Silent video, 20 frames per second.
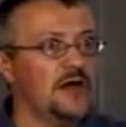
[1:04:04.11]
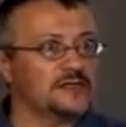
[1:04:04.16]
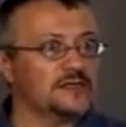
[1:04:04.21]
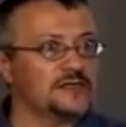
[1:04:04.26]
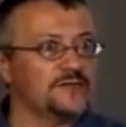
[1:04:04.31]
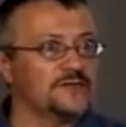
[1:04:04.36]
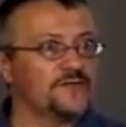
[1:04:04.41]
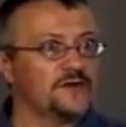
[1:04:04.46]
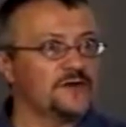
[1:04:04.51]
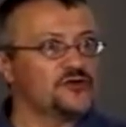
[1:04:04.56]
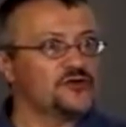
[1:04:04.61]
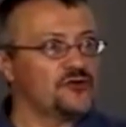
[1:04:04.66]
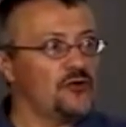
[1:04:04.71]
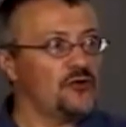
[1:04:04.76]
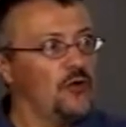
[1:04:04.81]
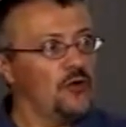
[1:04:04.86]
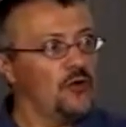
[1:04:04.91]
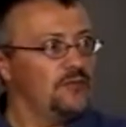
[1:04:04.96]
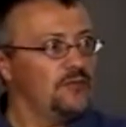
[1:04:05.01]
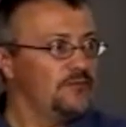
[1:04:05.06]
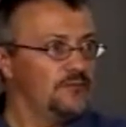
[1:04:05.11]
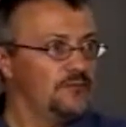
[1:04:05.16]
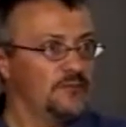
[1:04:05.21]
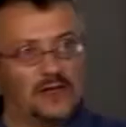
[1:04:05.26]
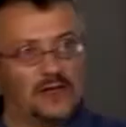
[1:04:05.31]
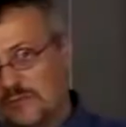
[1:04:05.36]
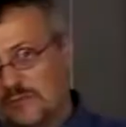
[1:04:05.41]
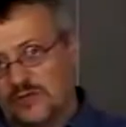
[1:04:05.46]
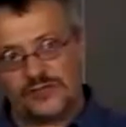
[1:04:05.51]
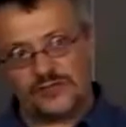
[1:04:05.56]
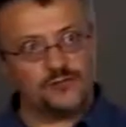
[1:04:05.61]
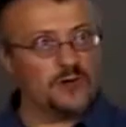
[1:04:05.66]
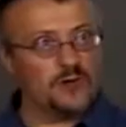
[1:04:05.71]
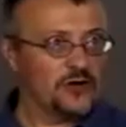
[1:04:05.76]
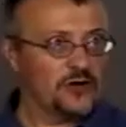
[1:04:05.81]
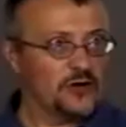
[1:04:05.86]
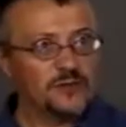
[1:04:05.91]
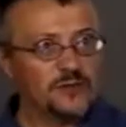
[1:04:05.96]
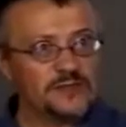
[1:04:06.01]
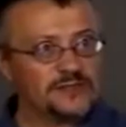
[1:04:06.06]
of control, how much my
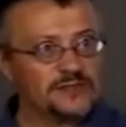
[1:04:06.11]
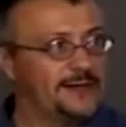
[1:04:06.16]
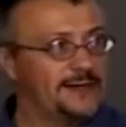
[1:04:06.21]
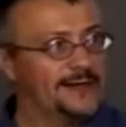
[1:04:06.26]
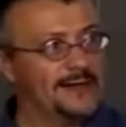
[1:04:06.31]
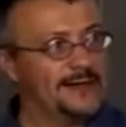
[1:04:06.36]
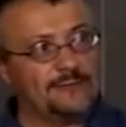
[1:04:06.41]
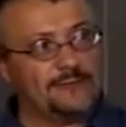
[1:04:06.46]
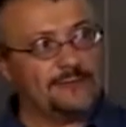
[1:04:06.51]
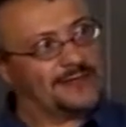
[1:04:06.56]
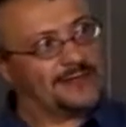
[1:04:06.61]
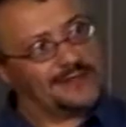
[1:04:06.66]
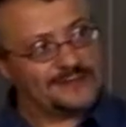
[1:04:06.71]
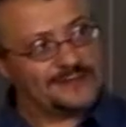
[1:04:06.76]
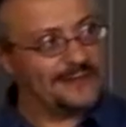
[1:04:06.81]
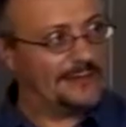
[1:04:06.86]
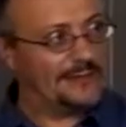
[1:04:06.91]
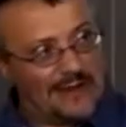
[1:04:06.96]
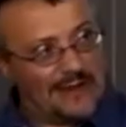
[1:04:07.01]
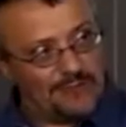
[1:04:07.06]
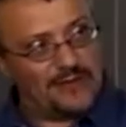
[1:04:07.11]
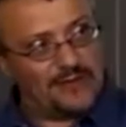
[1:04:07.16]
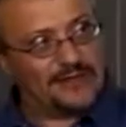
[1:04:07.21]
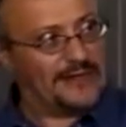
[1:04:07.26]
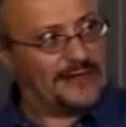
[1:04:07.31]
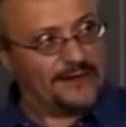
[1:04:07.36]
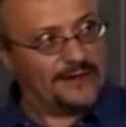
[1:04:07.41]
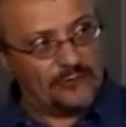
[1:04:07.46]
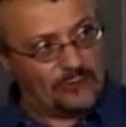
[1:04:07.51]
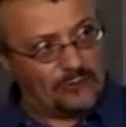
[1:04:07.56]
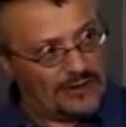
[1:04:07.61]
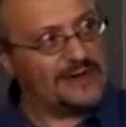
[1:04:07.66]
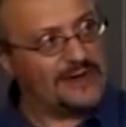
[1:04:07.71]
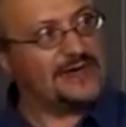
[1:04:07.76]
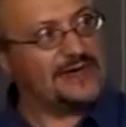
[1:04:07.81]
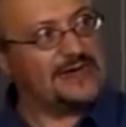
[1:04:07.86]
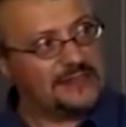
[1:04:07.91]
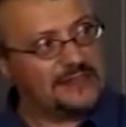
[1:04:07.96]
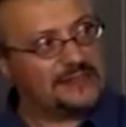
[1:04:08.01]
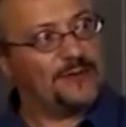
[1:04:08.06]
herbicide, my custom applicator, what I
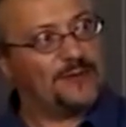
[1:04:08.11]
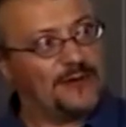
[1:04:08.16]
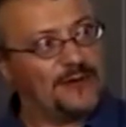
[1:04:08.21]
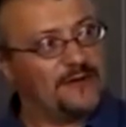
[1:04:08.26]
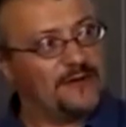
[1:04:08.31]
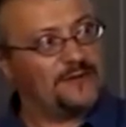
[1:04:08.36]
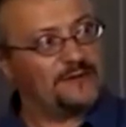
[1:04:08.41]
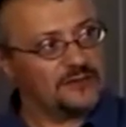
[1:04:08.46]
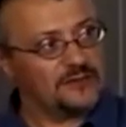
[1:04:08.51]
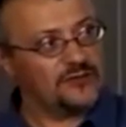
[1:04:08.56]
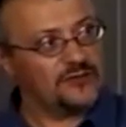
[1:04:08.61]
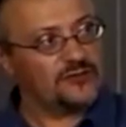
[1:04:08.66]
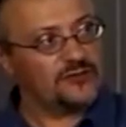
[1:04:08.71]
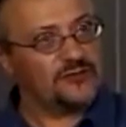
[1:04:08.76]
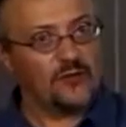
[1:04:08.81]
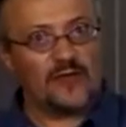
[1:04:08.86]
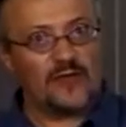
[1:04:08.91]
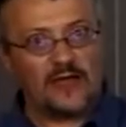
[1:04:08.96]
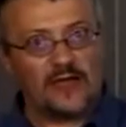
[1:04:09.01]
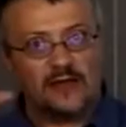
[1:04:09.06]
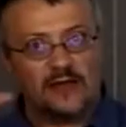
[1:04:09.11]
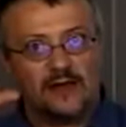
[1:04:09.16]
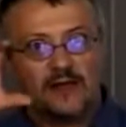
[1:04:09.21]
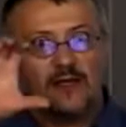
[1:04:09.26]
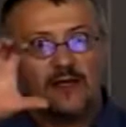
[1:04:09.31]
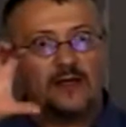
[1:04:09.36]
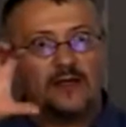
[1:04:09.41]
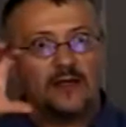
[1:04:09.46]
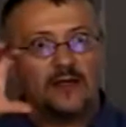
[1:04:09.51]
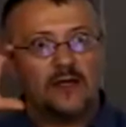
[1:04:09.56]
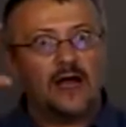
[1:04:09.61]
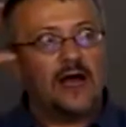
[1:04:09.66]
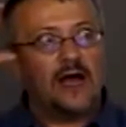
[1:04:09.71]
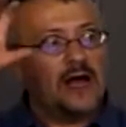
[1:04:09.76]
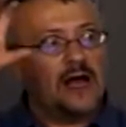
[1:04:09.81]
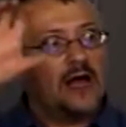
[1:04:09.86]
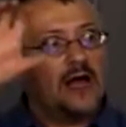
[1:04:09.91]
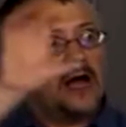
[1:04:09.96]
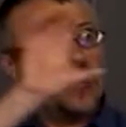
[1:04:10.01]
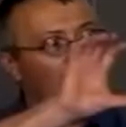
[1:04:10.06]
need to pay to control that,
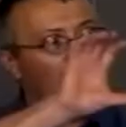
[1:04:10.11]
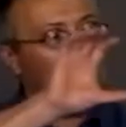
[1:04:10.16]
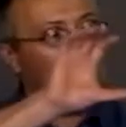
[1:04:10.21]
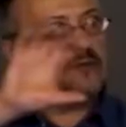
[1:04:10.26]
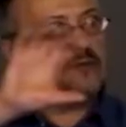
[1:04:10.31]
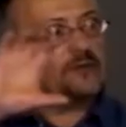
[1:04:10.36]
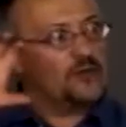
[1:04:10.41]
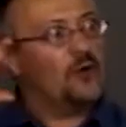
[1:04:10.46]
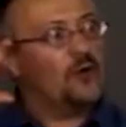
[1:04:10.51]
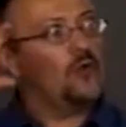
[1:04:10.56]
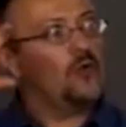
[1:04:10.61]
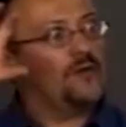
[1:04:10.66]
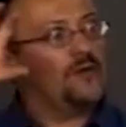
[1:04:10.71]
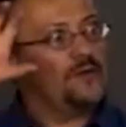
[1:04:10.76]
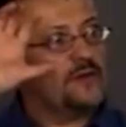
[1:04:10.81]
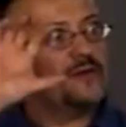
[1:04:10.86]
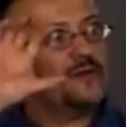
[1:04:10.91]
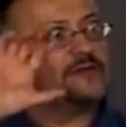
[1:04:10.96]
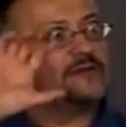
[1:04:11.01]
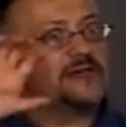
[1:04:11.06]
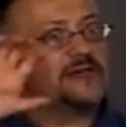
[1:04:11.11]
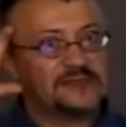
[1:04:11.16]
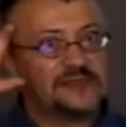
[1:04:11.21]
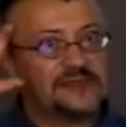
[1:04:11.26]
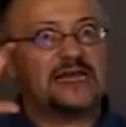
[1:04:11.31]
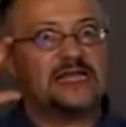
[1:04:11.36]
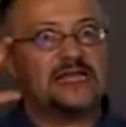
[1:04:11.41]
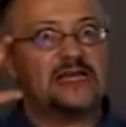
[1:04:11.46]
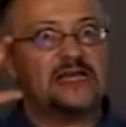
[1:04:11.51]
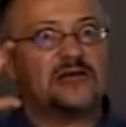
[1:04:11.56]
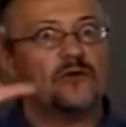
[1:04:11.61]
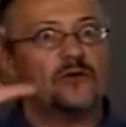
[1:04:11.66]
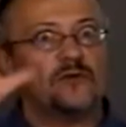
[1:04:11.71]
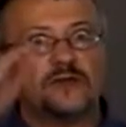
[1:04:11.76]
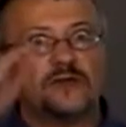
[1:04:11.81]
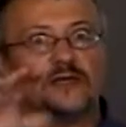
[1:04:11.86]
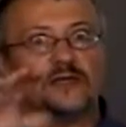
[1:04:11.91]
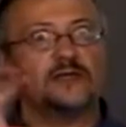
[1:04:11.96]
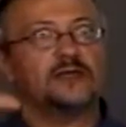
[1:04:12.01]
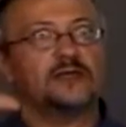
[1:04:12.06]
how, you know, does that equal
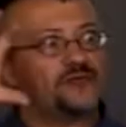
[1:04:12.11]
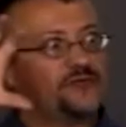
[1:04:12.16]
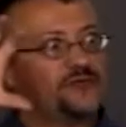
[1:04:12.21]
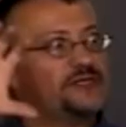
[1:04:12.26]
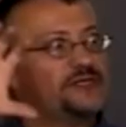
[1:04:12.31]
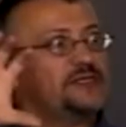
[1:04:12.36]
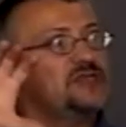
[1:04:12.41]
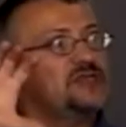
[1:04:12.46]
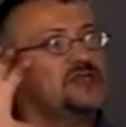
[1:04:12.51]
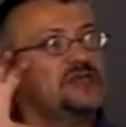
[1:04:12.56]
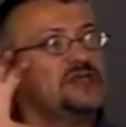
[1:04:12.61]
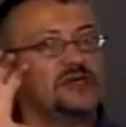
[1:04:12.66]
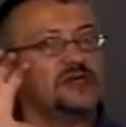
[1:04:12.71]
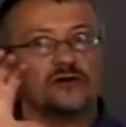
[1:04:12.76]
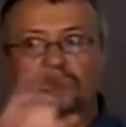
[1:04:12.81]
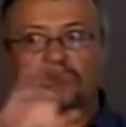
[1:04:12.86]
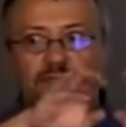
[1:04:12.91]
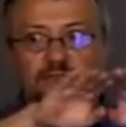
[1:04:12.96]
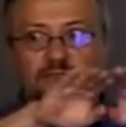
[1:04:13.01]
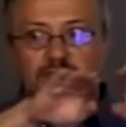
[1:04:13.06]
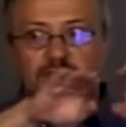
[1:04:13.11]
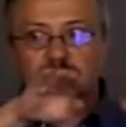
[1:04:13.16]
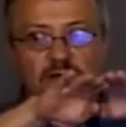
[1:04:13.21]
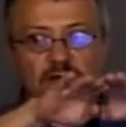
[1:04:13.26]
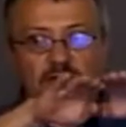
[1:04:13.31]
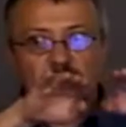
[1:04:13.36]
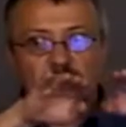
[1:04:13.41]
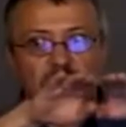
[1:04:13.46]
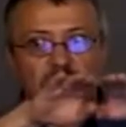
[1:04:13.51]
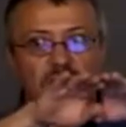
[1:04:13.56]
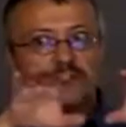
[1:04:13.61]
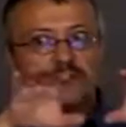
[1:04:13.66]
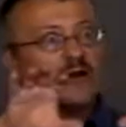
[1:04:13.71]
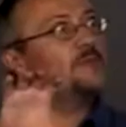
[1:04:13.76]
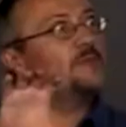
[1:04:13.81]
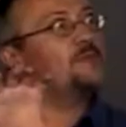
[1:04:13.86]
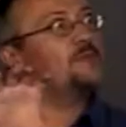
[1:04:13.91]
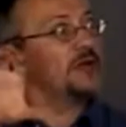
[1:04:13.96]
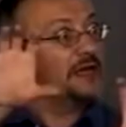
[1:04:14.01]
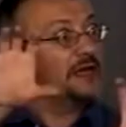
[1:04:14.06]
the increase in yield, you know, that
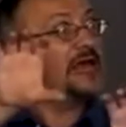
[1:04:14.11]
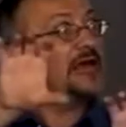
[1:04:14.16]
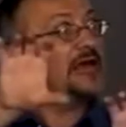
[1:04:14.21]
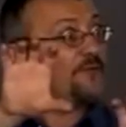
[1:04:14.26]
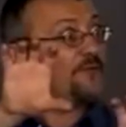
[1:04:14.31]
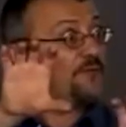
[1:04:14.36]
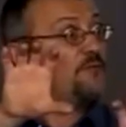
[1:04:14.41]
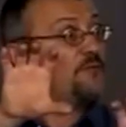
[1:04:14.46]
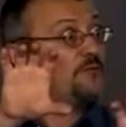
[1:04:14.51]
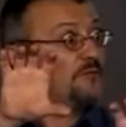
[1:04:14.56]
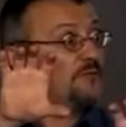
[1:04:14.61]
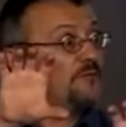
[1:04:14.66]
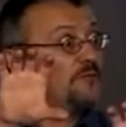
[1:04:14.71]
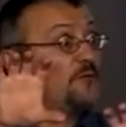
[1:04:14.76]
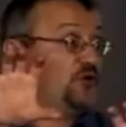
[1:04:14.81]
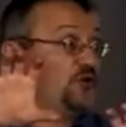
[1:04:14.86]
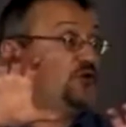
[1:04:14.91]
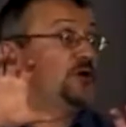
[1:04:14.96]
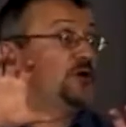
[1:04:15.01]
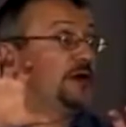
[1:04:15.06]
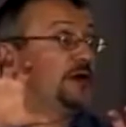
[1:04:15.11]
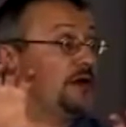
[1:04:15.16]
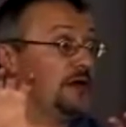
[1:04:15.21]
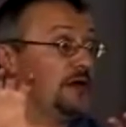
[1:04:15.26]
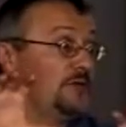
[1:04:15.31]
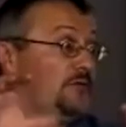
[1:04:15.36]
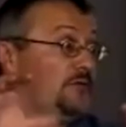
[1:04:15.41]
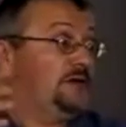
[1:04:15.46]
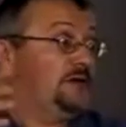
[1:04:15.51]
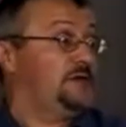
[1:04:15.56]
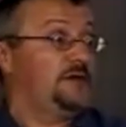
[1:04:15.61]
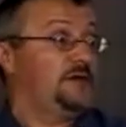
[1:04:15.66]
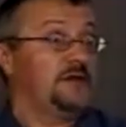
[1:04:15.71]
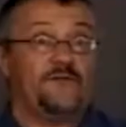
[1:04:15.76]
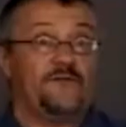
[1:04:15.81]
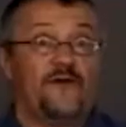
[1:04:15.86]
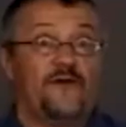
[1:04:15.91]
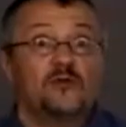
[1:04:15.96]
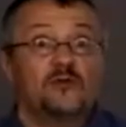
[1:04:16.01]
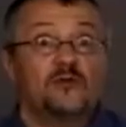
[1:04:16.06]
I'm going to get from, from doing it? Otherwise,
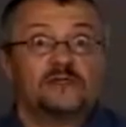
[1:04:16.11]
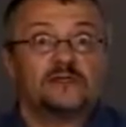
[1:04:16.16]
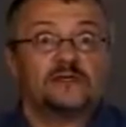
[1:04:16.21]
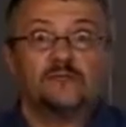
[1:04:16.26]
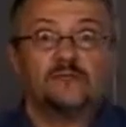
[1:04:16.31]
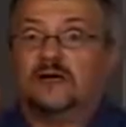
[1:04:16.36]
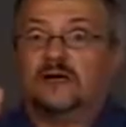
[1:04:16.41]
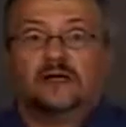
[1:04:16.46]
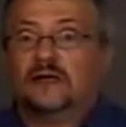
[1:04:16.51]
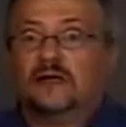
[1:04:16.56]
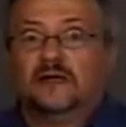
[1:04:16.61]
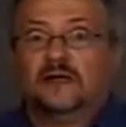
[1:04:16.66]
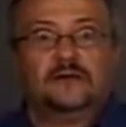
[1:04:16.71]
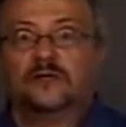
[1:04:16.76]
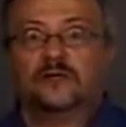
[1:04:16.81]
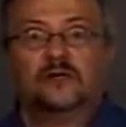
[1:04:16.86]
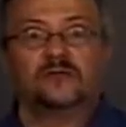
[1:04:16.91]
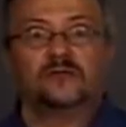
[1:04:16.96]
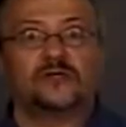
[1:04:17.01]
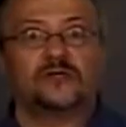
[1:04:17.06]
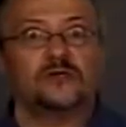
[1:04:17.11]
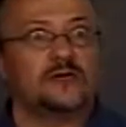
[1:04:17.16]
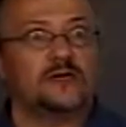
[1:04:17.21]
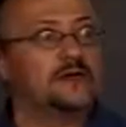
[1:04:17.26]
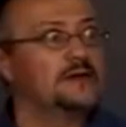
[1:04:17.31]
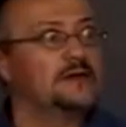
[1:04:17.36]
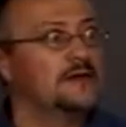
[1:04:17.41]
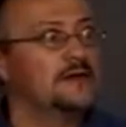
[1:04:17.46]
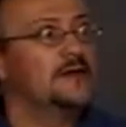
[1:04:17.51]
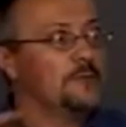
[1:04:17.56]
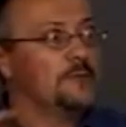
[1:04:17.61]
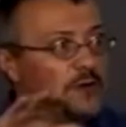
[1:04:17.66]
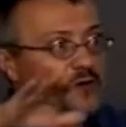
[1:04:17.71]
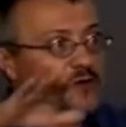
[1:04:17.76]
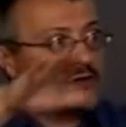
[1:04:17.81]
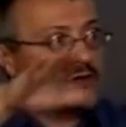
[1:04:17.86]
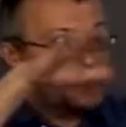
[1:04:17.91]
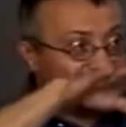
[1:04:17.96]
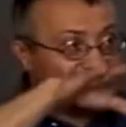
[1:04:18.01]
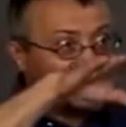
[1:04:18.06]
if I'm losing money, I don't do it. But
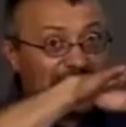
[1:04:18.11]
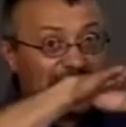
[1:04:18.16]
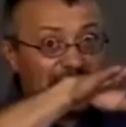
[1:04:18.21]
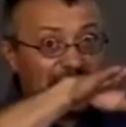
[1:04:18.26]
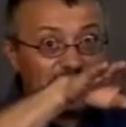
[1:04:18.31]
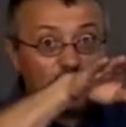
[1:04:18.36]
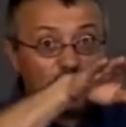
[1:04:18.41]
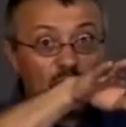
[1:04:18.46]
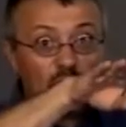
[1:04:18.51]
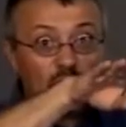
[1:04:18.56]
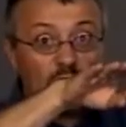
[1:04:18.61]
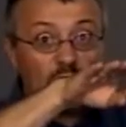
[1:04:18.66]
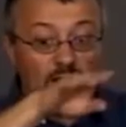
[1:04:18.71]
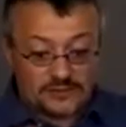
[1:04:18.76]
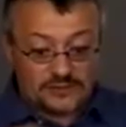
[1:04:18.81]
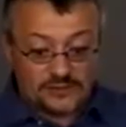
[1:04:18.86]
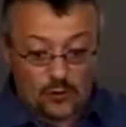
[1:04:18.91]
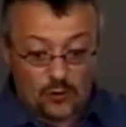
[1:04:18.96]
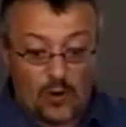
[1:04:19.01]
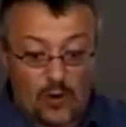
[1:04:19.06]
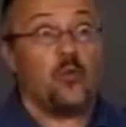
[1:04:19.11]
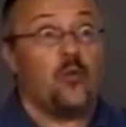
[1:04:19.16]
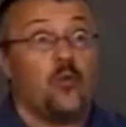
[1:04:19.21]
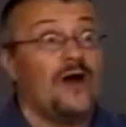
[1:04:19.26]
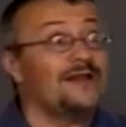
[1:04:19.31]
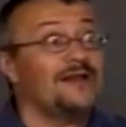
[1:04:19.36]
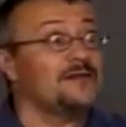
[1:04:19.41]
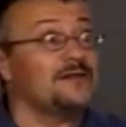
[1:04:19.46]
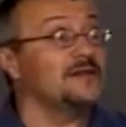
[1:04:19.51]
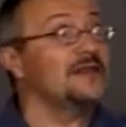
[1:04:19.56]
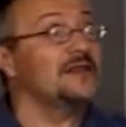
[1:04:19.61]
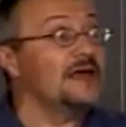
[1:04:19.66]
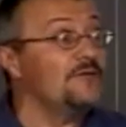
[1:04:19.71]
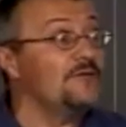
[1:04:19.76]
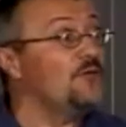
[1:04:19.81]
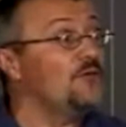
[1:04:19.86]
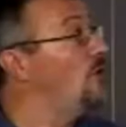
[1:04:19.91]
it's that equal cost. So at what level,